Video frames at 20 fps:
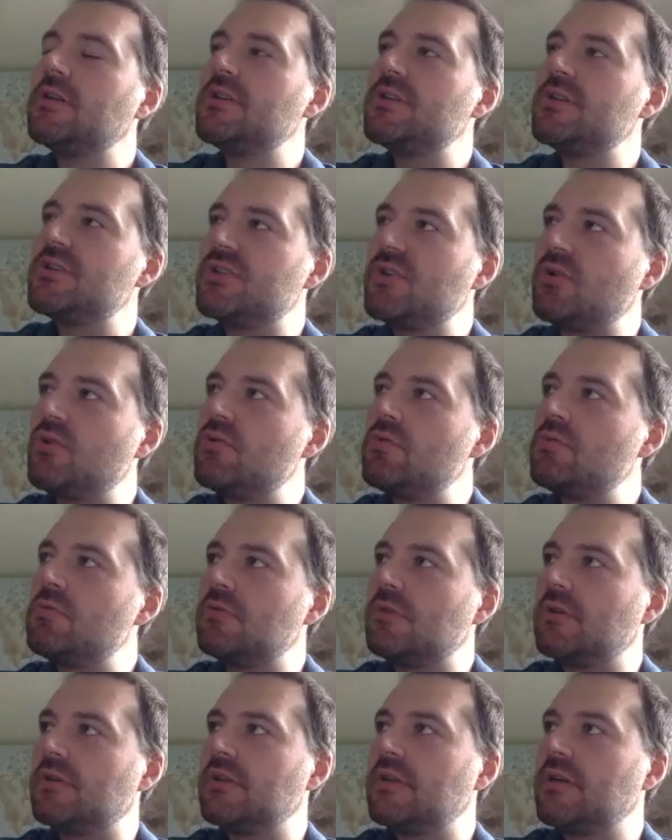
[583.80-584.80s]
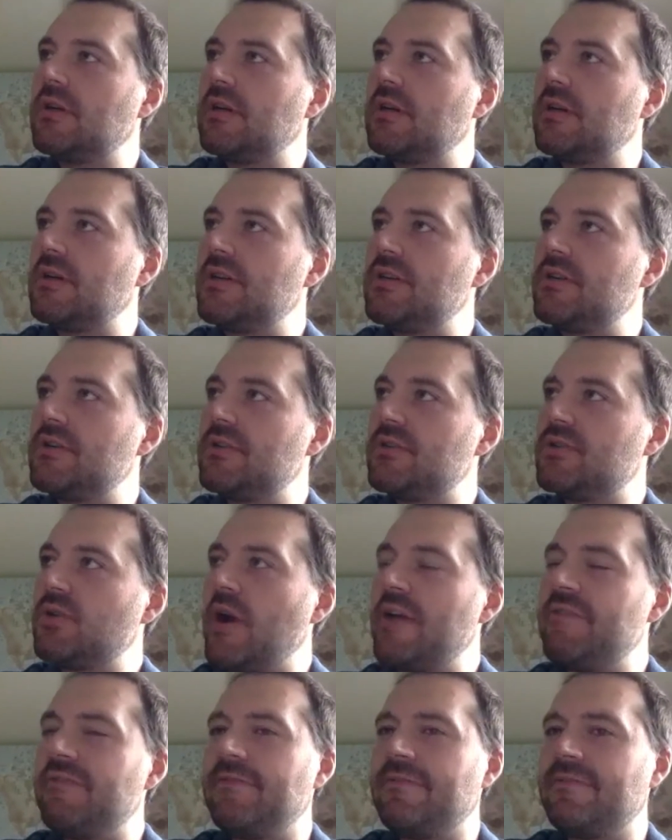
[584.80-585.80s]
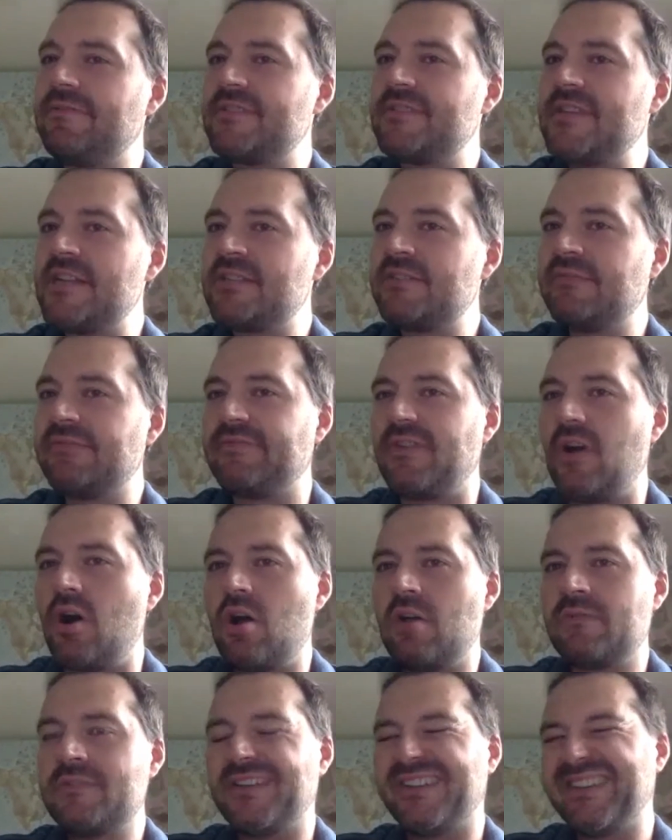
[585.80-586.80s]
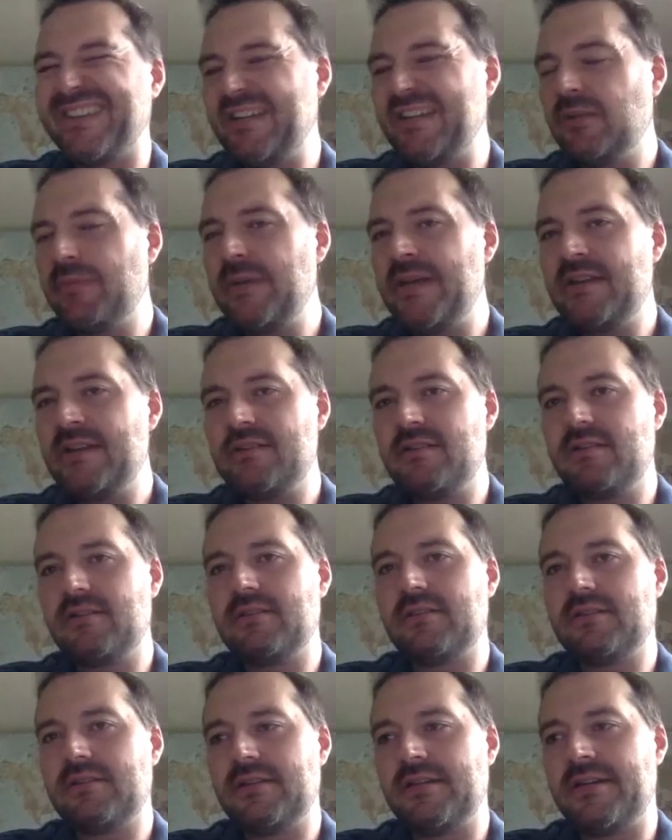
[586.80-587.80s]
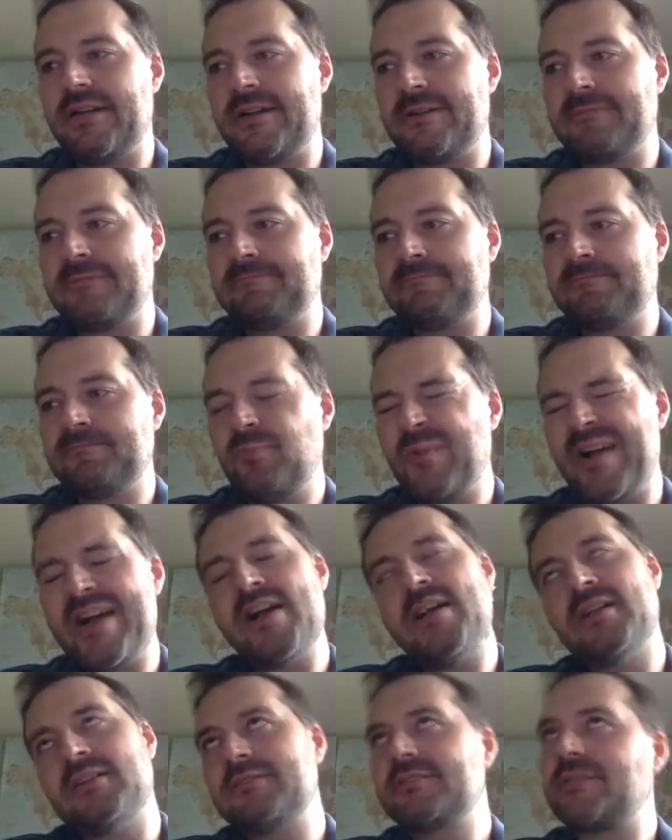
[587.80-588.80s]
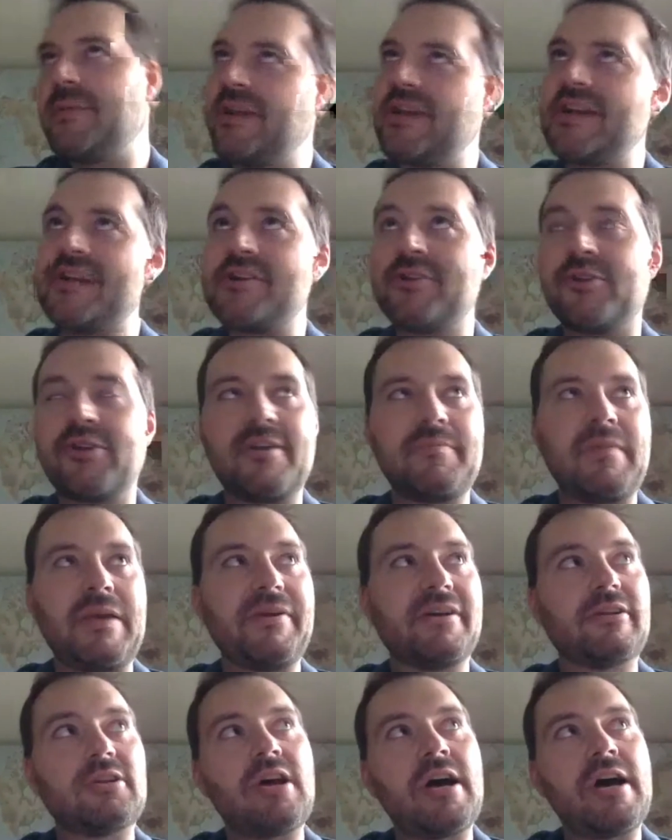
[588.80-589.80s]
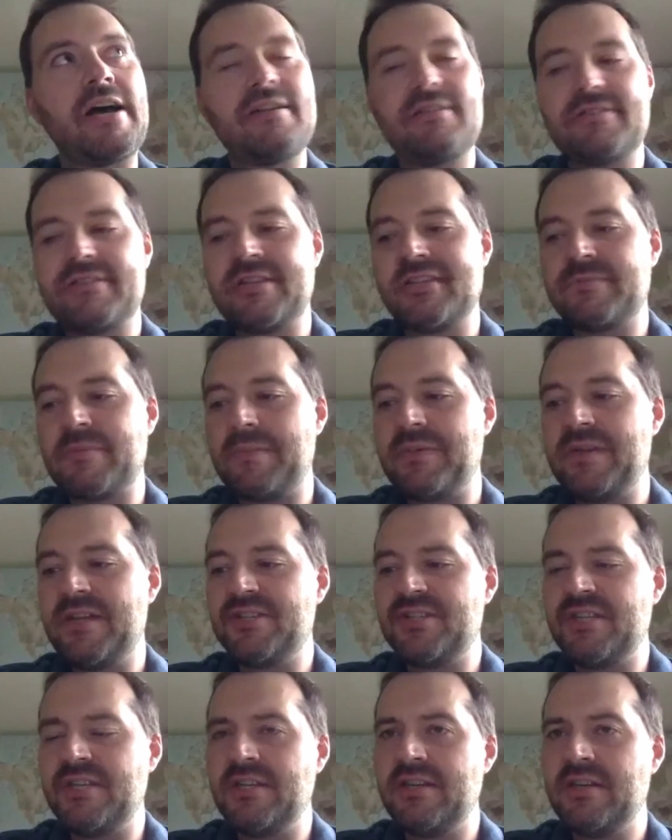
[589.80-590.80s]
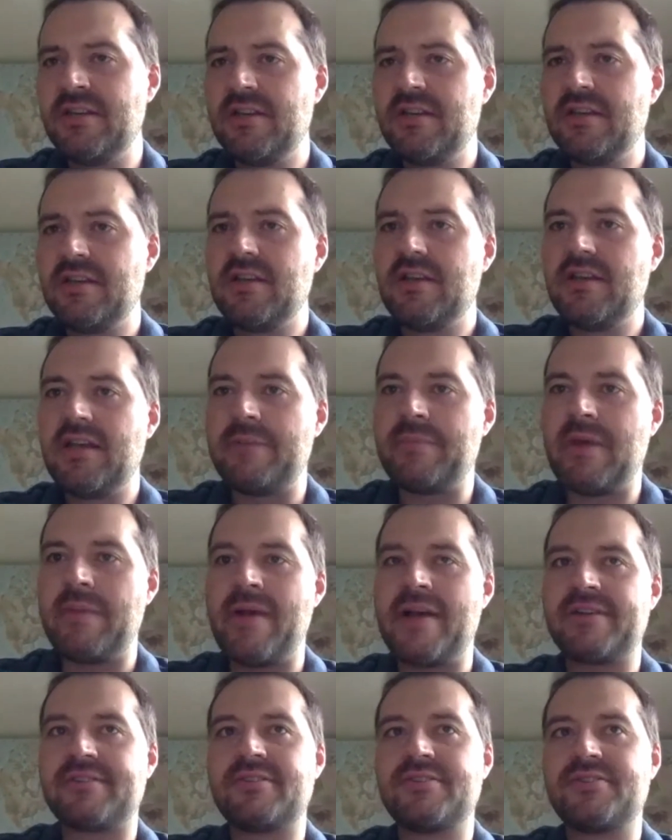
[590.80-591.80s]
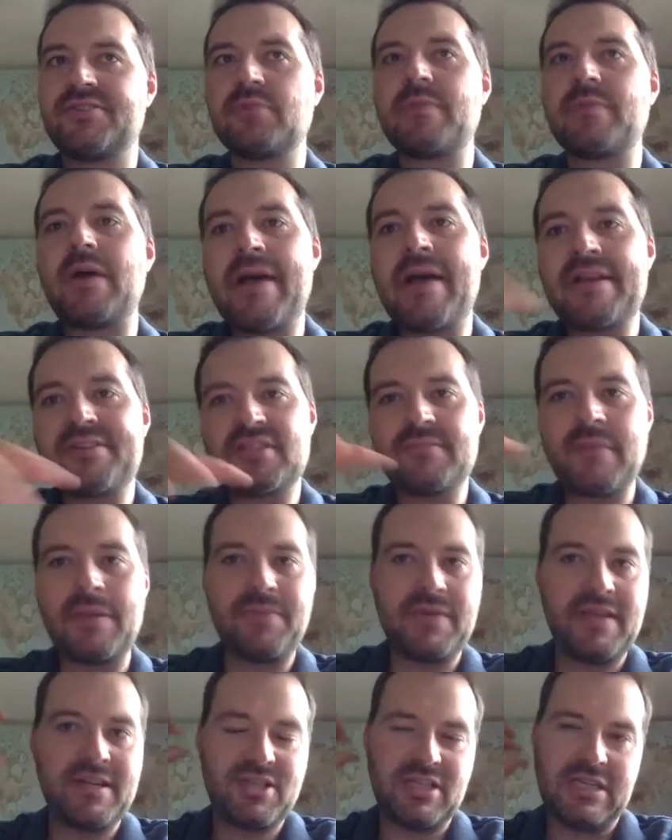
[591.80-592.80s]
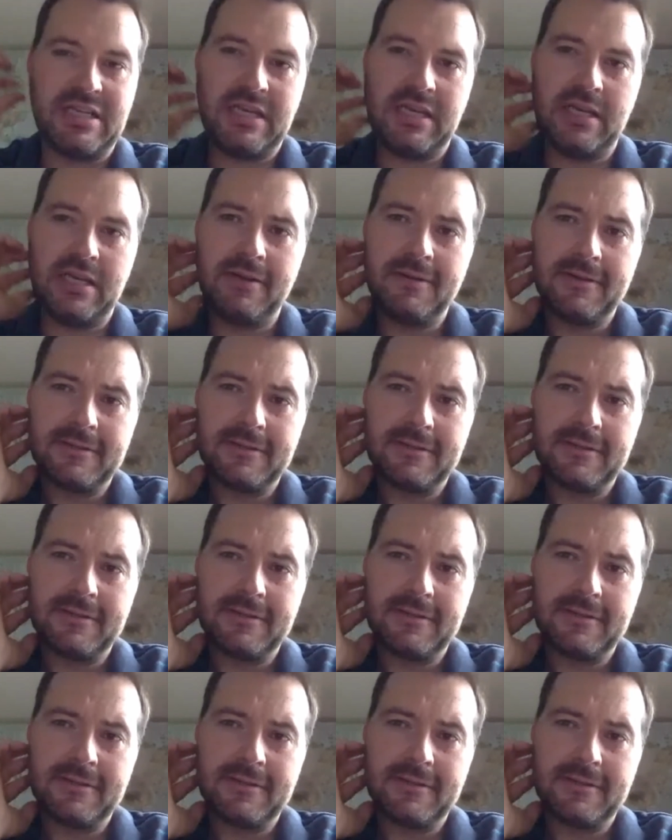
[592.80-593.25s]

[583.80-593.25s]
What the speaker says: So I've since evolved a little bit. Well, depending how you look at, maybe a lot since my PhD and my master's. So my master's and my PhD